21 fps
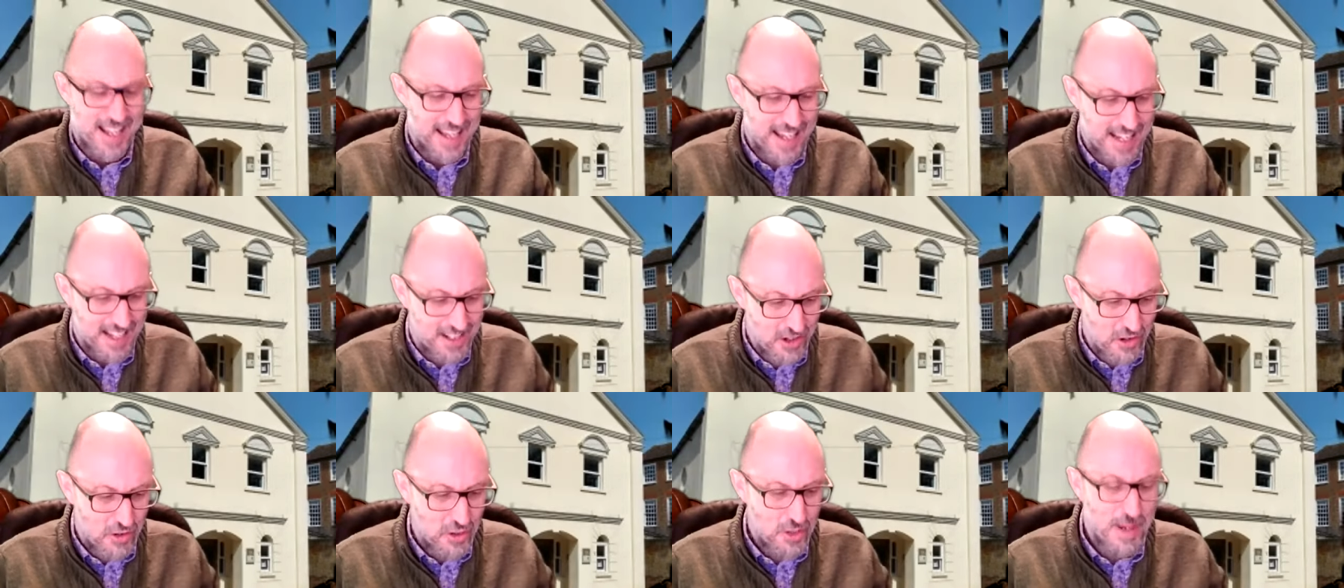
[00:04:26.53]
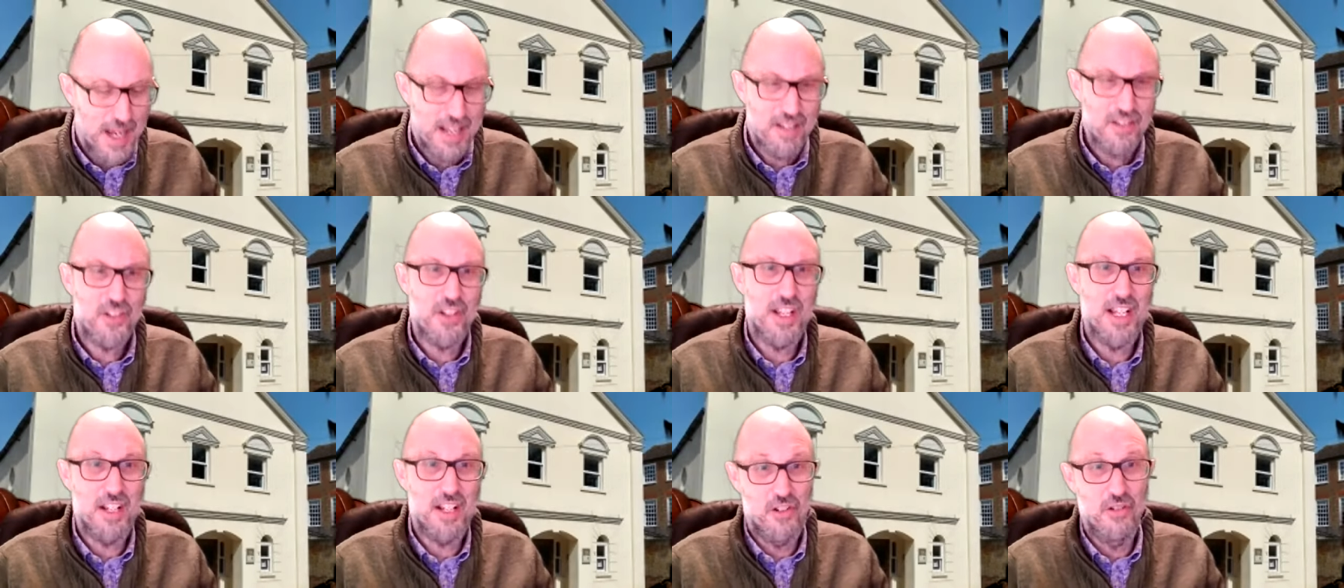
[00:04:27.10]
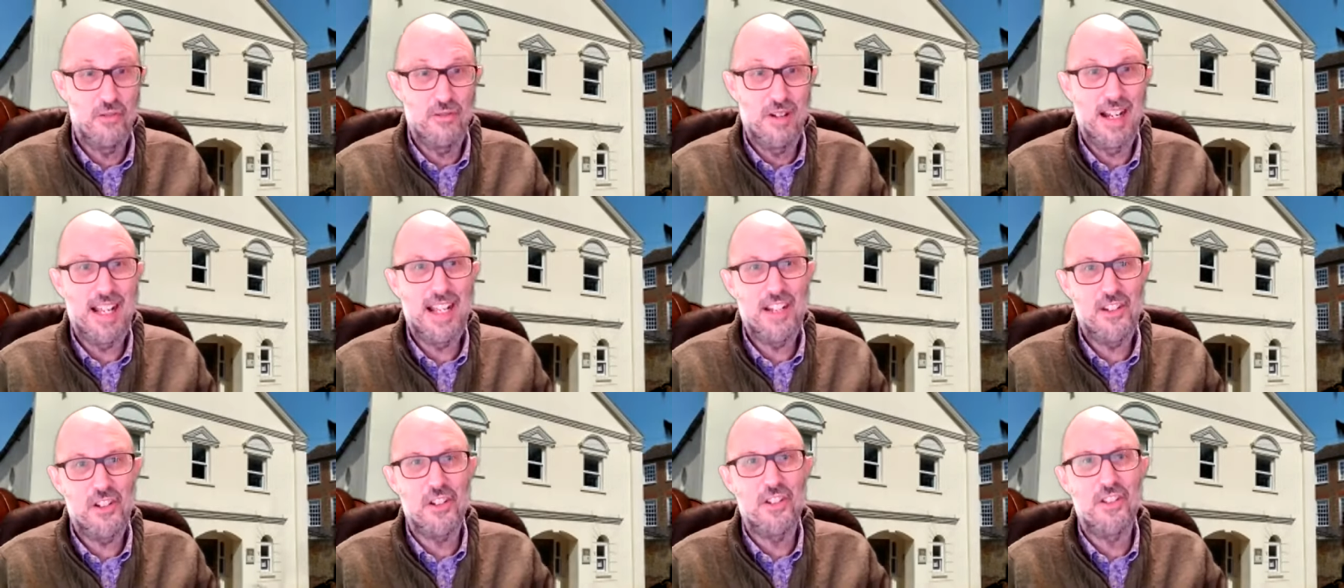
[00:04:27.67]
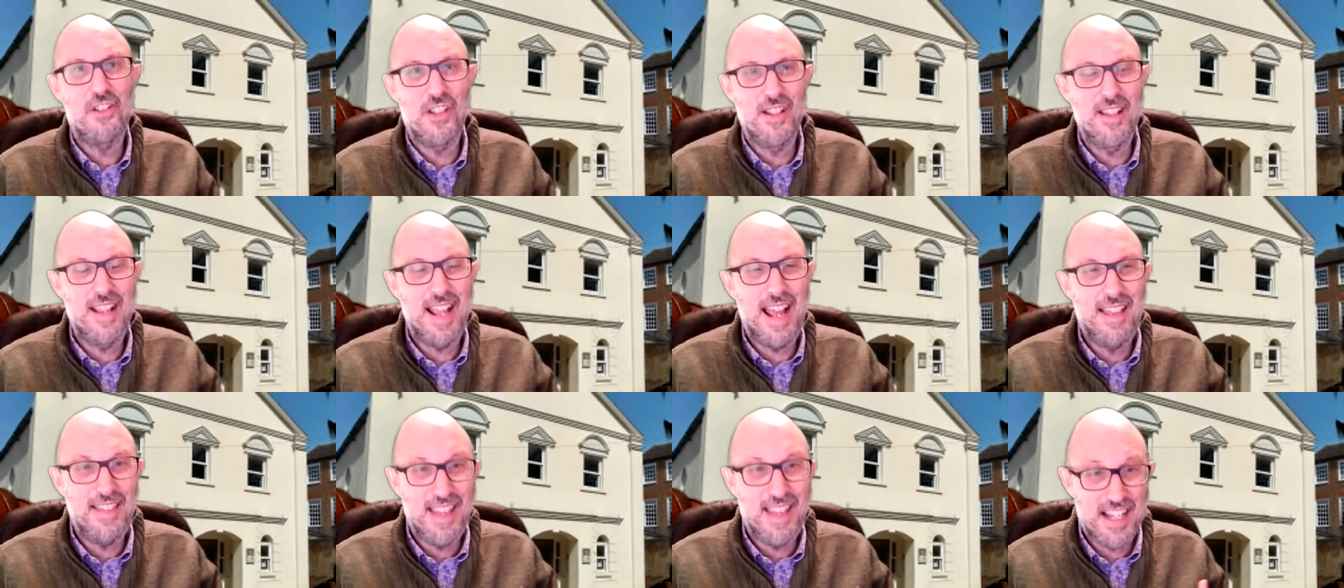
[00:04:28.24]
he talks about sexual relations
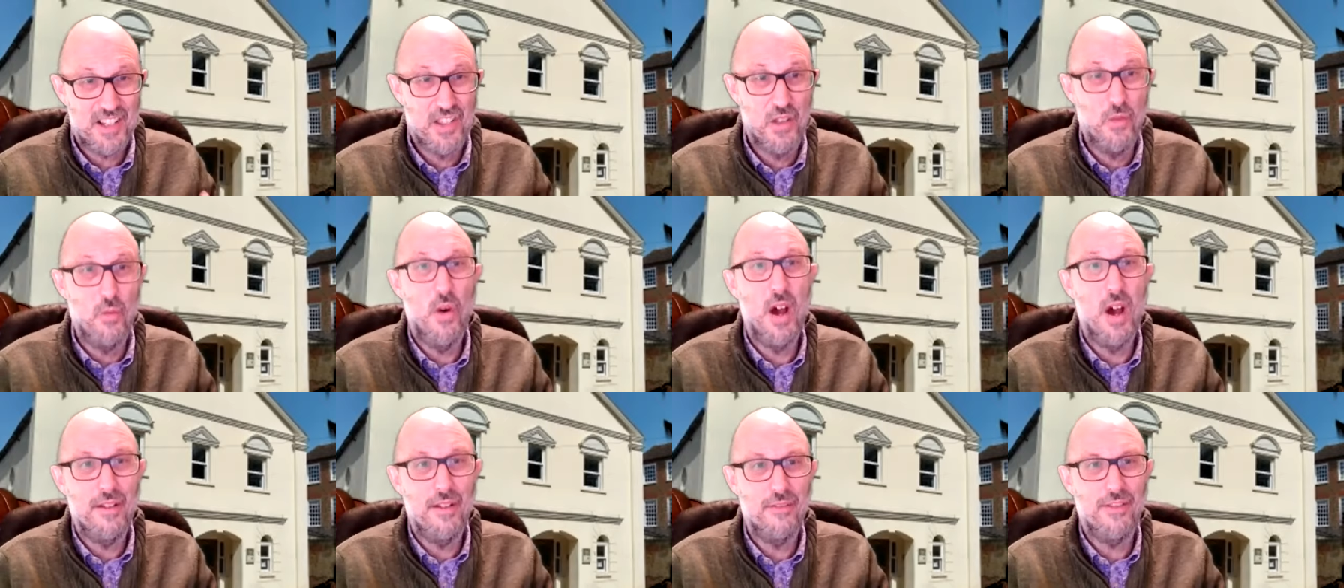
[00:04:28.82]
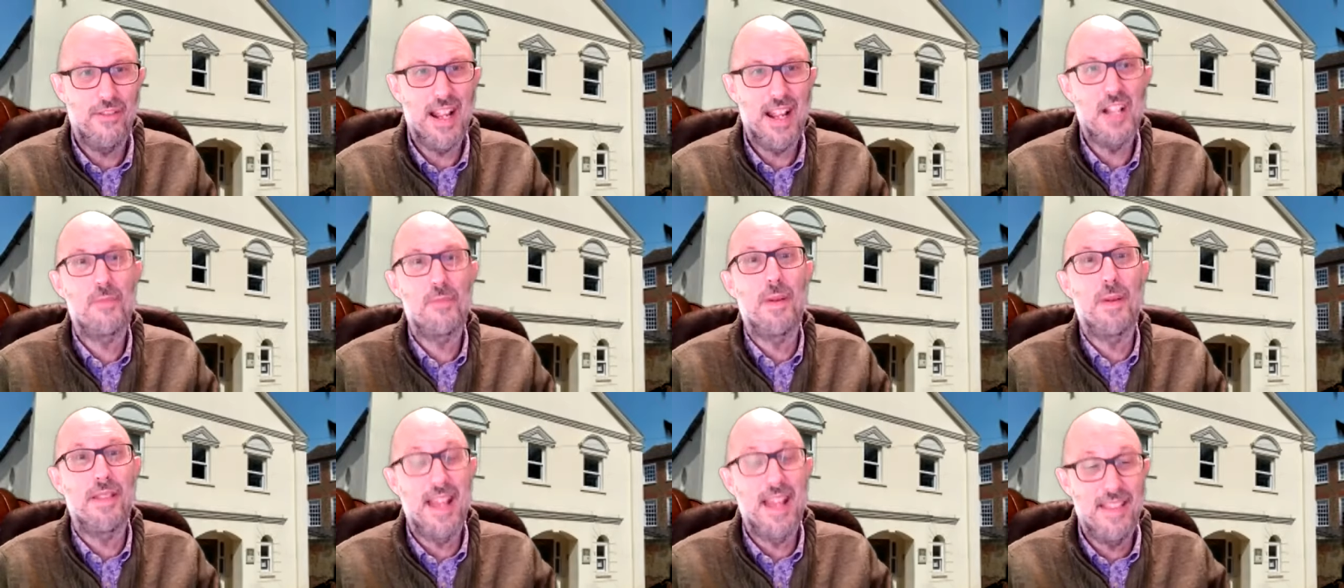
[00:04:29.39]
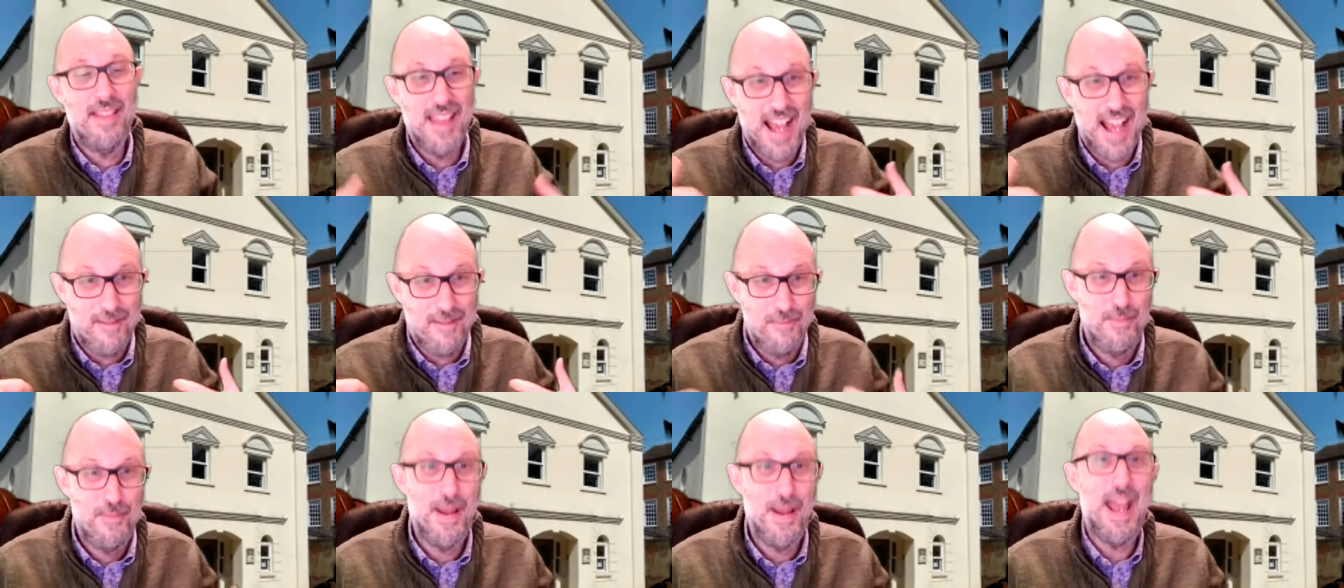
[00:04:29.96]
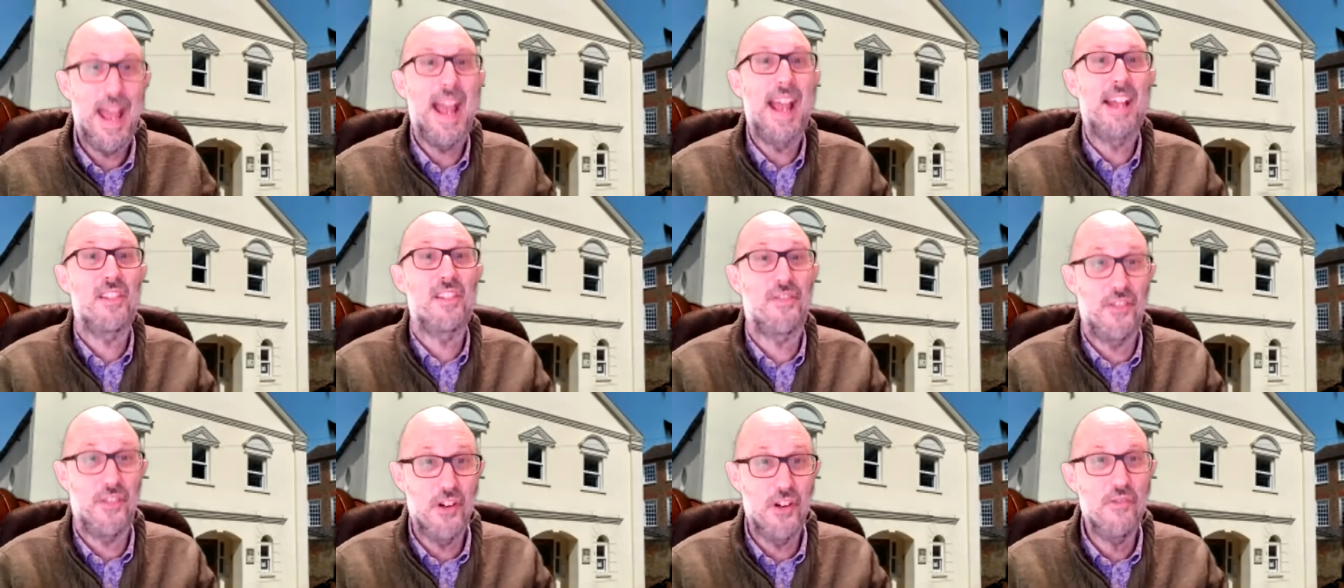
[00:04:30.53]
and, and that's the one flesh, but then that
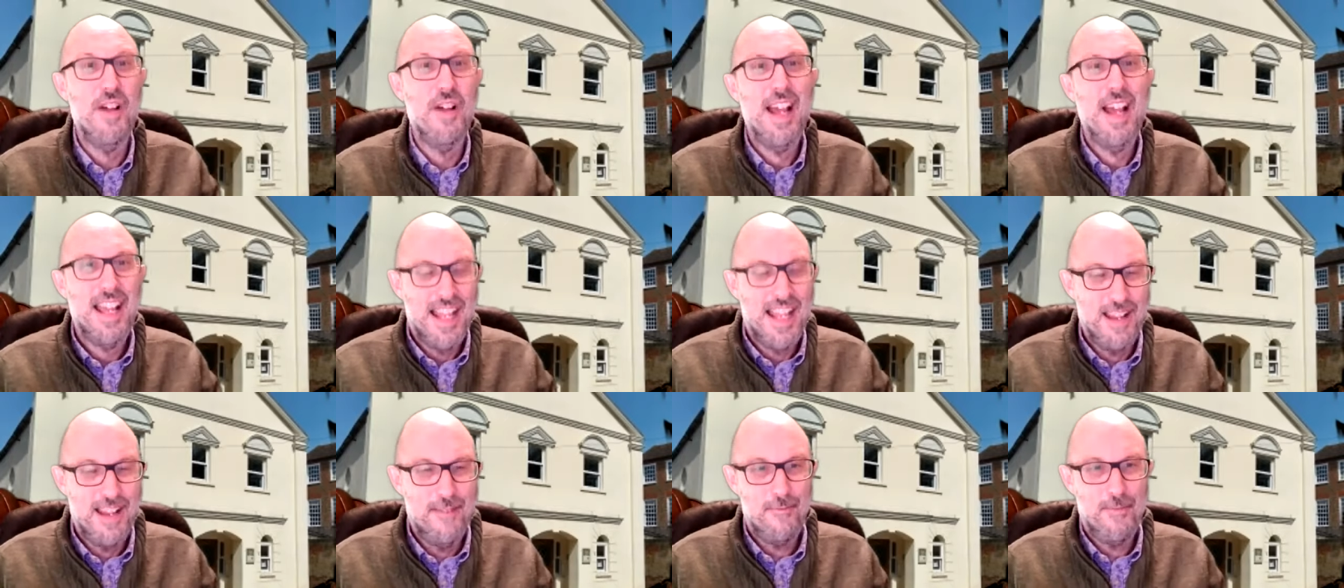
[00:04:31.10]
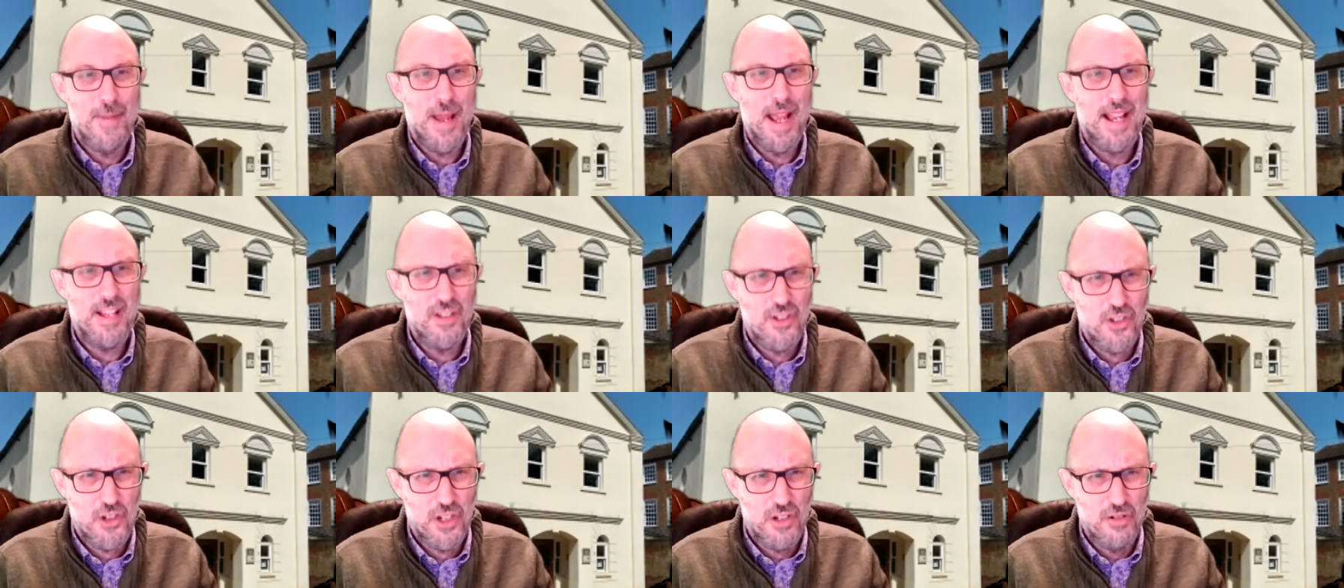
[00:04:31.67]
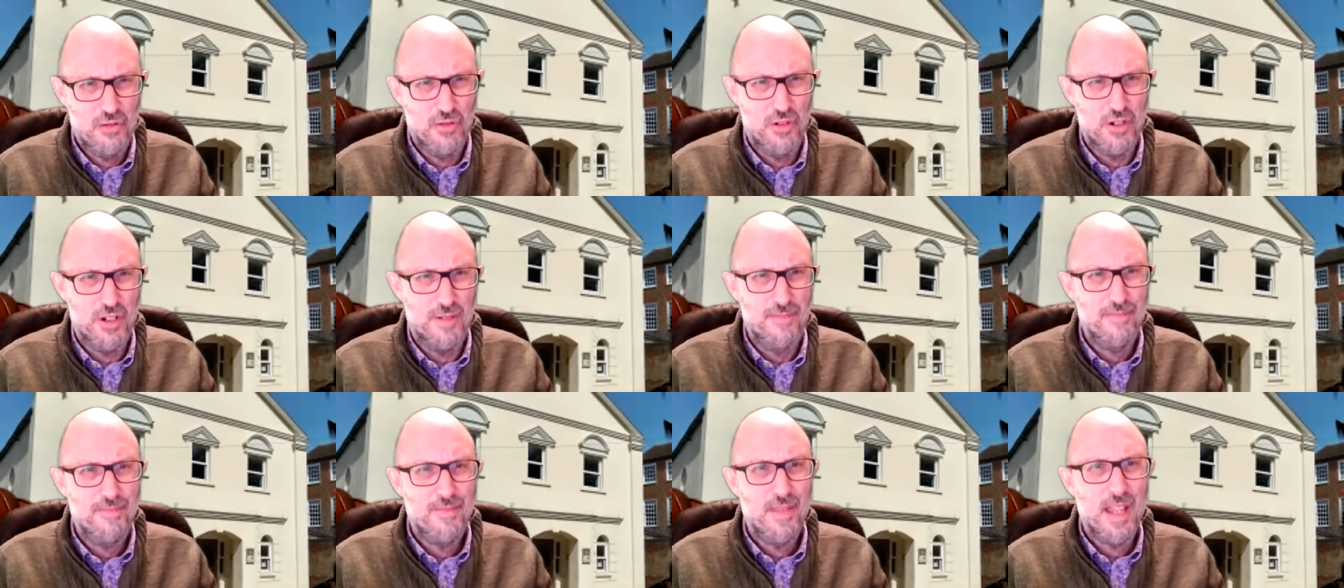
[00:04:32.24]
bears fruit, it bears children.